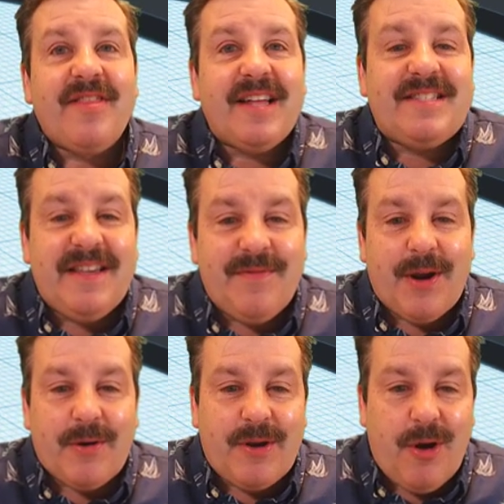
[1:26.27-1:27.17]
That's
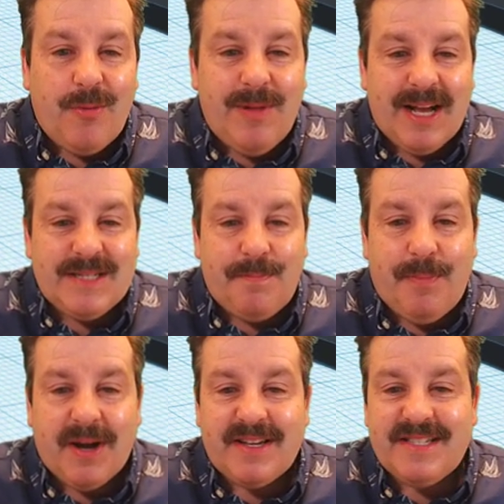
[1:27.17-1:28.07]
even our code block's
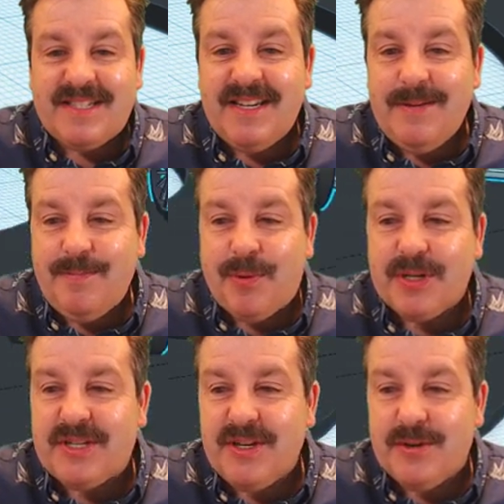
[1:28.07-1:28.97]
bucket seat
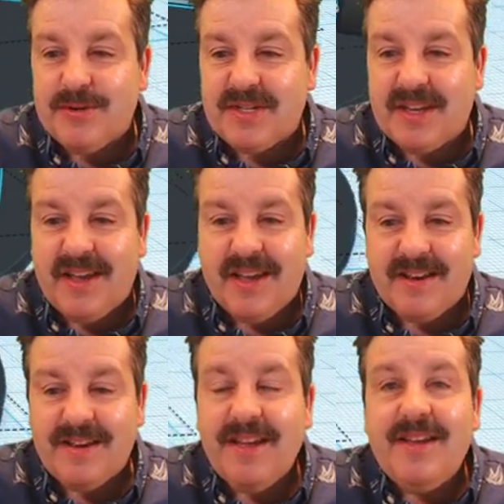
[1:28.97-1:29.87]
put to use
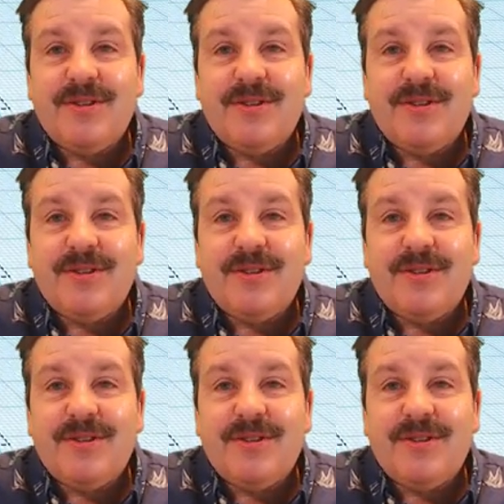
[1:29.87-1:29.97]
again.